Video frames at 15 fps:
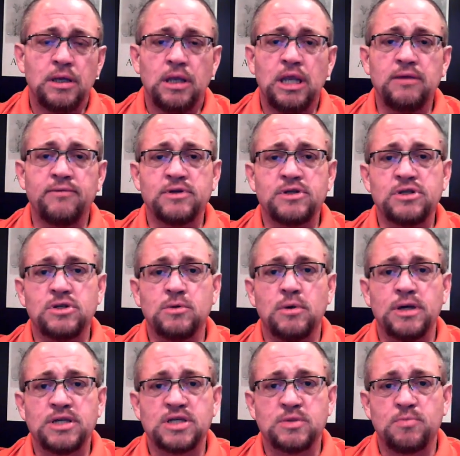even to
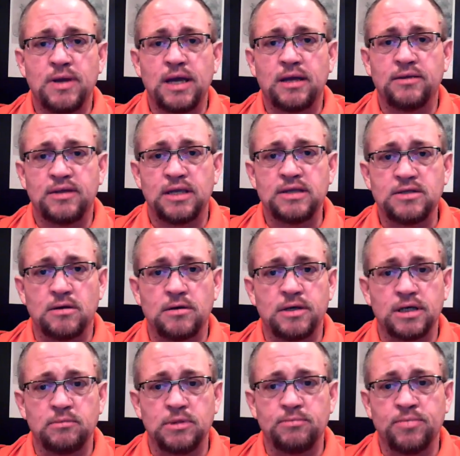a spec, things aren't
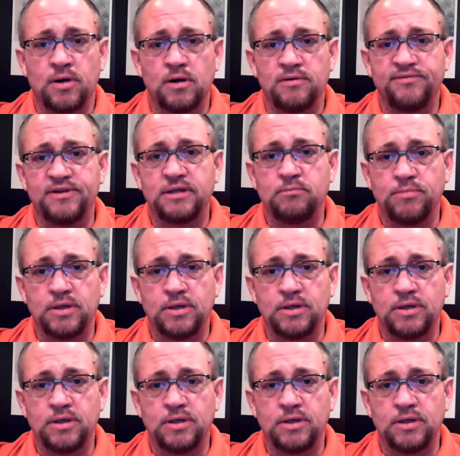going to be perfect,